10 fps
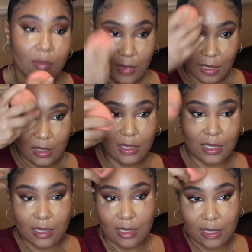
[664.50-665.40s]
I think
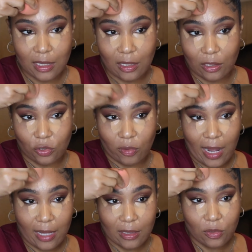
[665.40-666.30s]
this concealer
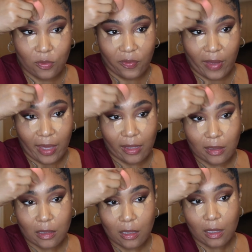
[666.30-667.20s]
dries too
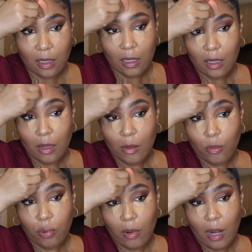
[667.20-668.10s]
fast.
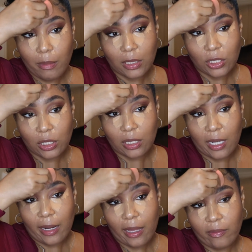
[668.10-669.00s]
Probably should
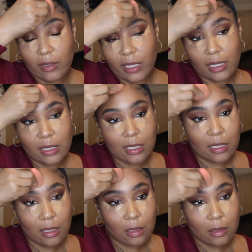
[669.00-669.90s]
not have let it sit.